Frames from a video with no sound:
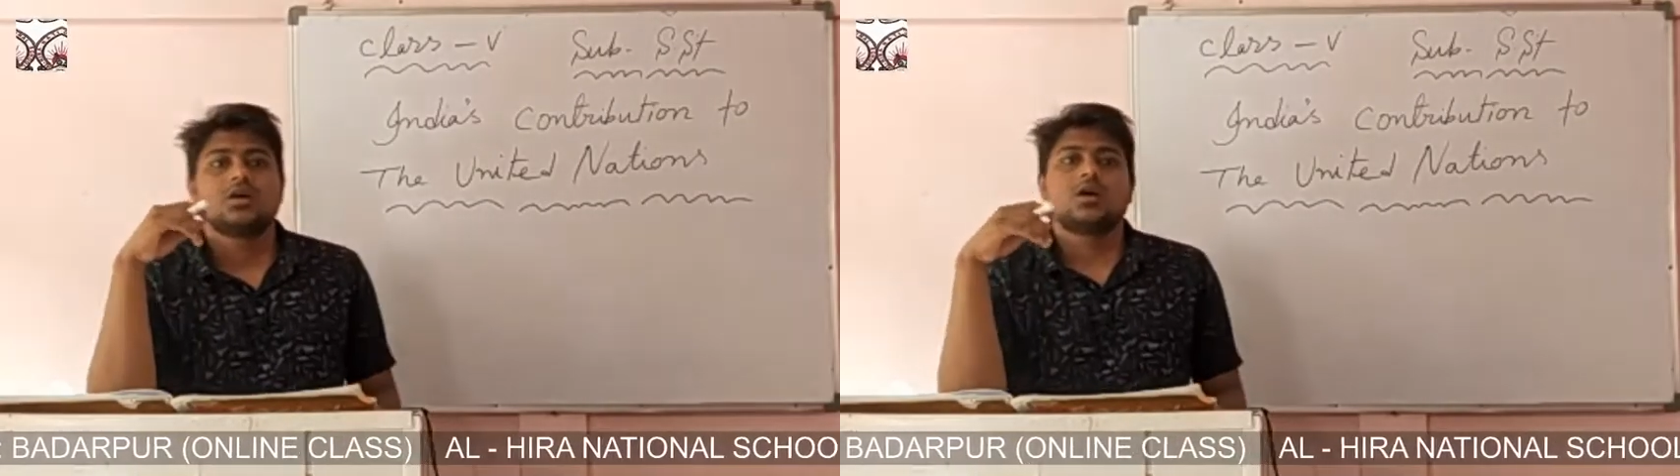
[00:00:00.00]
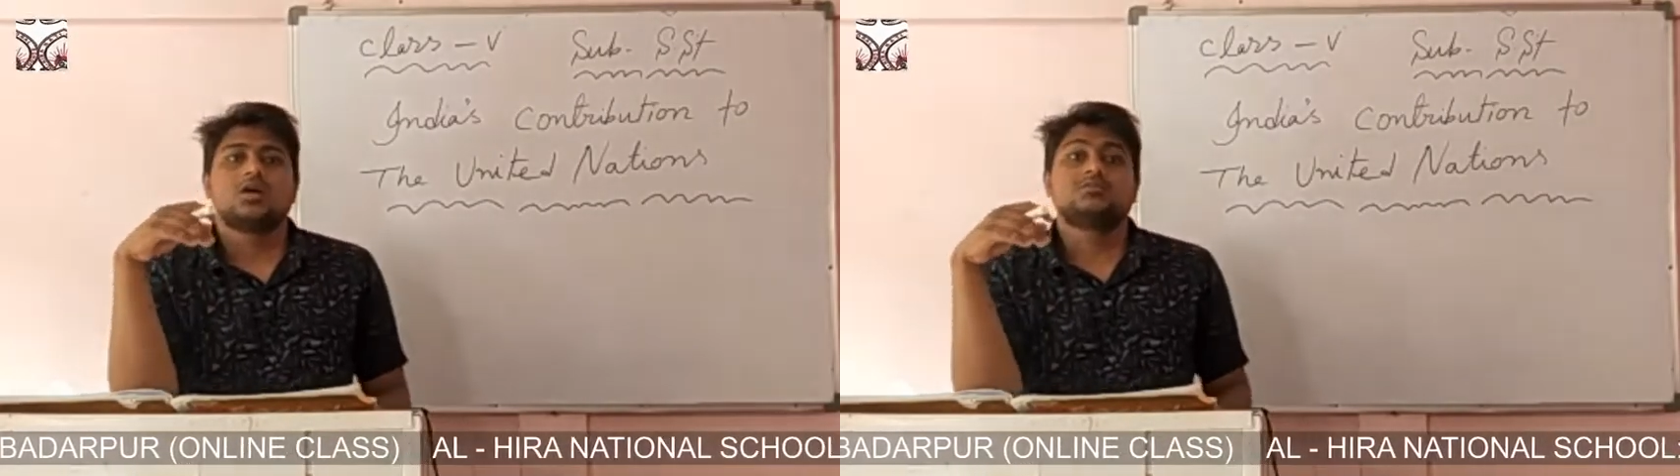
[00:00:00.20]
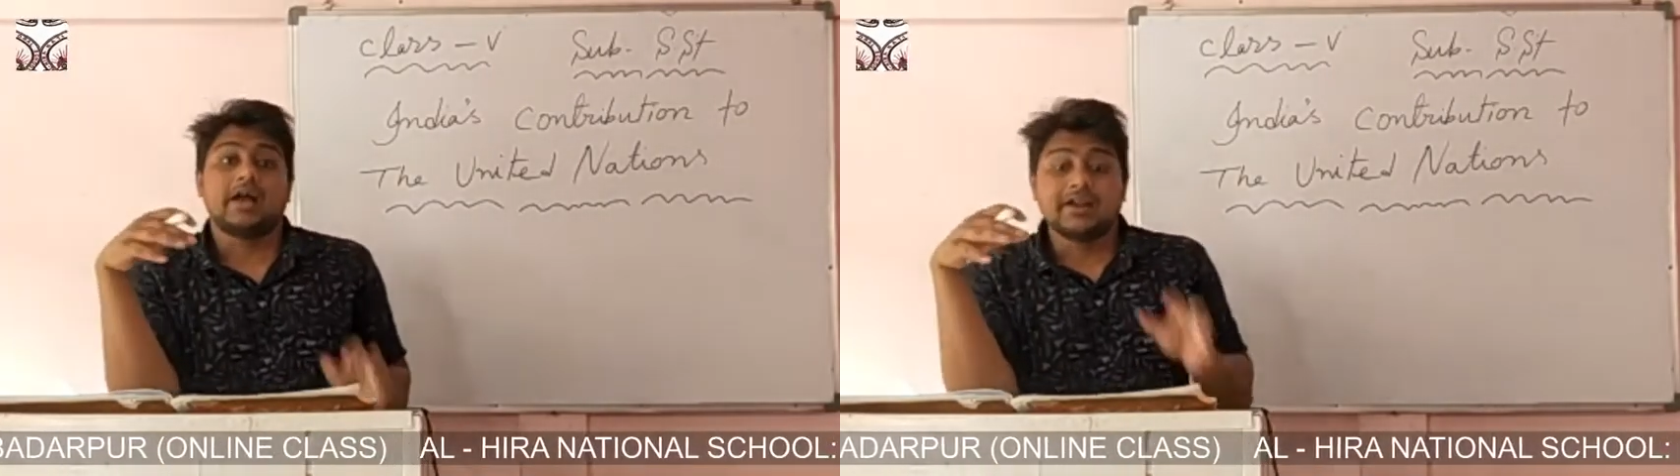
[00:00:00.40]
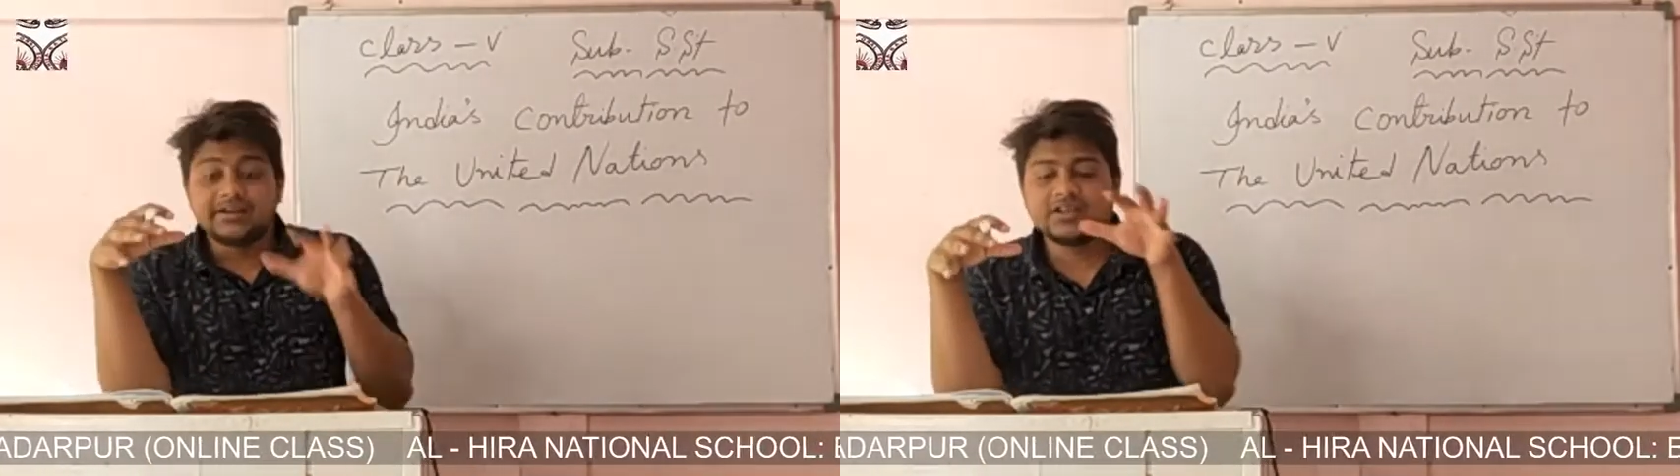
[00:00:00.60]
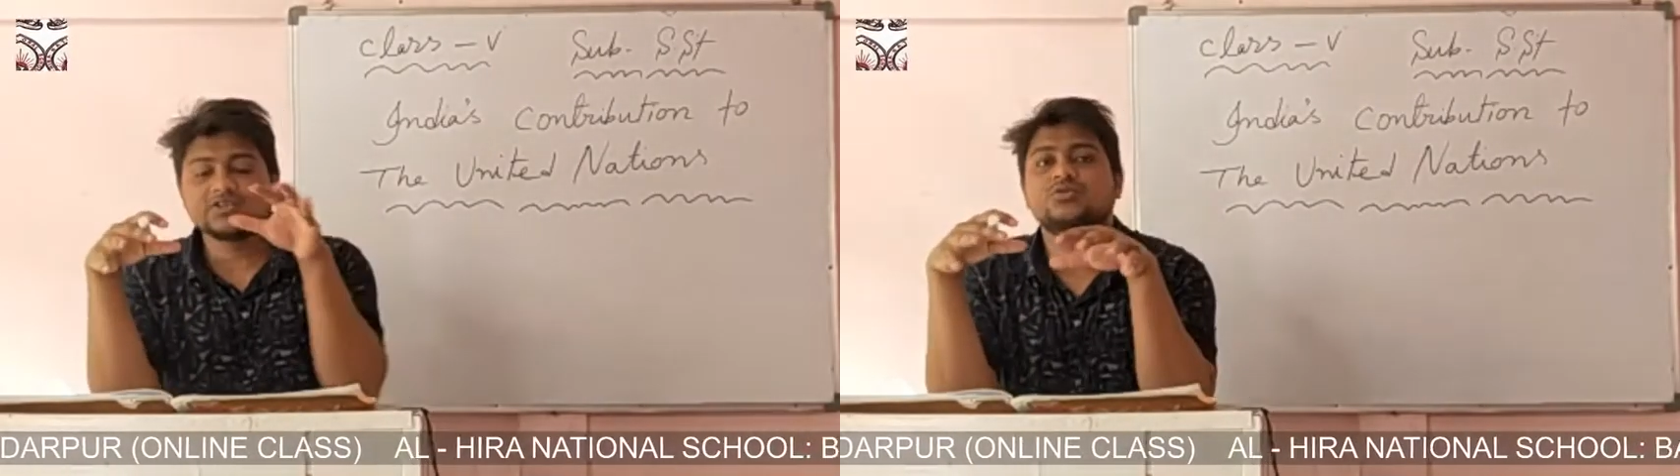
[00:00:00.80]
the
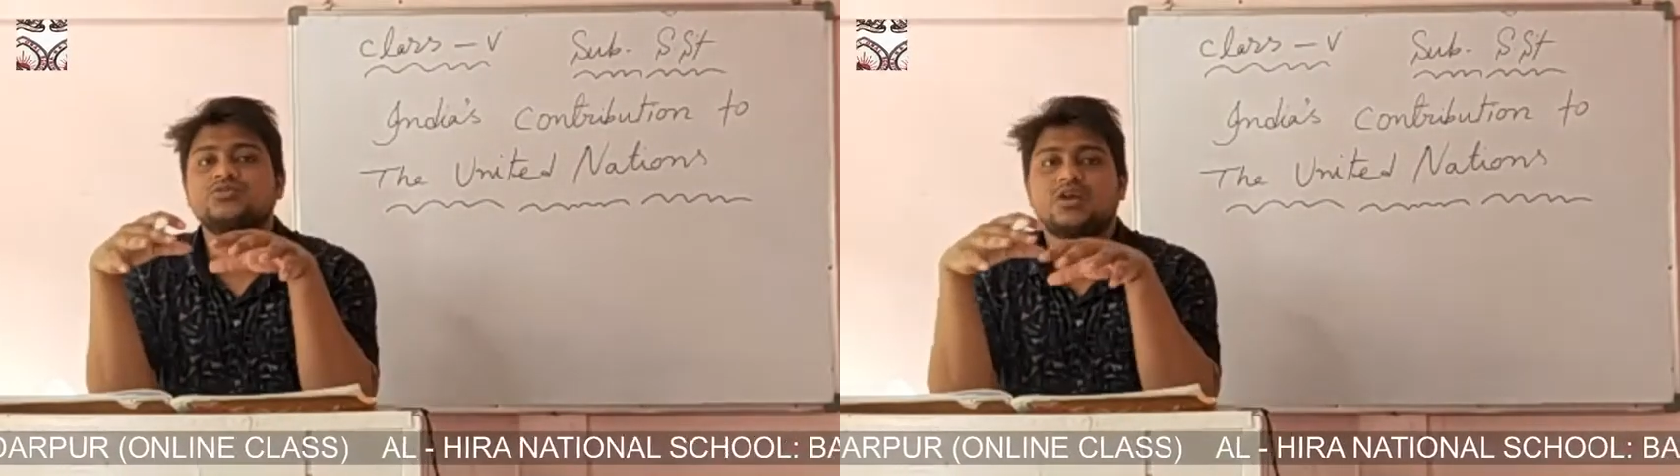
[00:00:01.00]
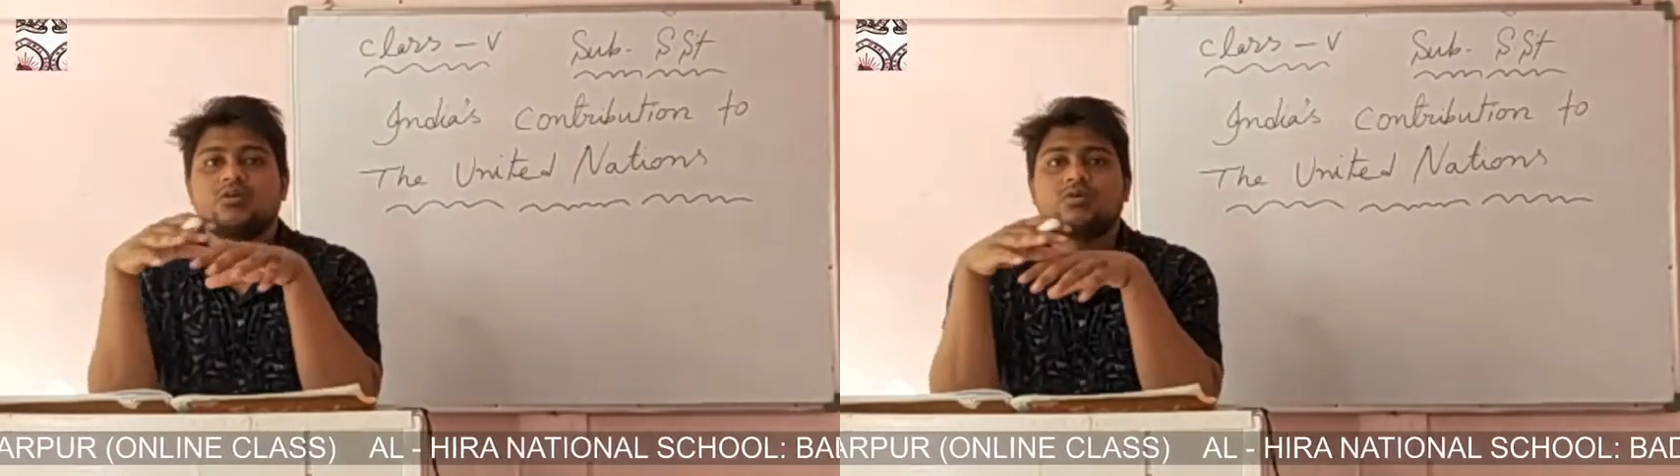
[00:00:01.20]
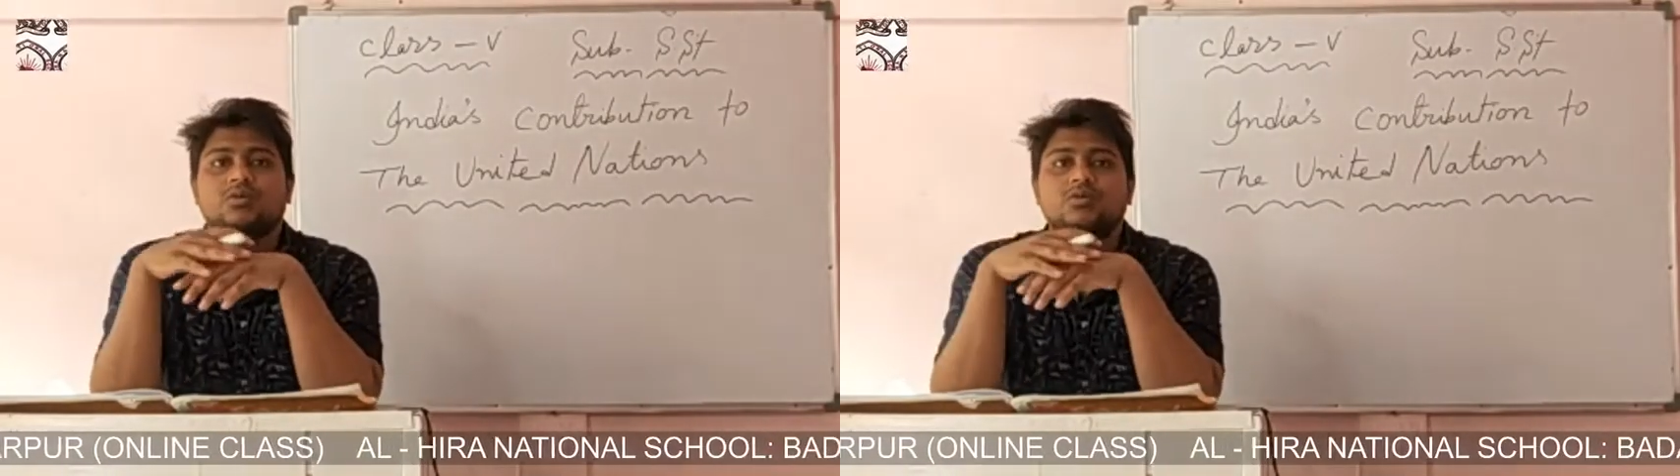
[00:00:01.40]
Indian soldier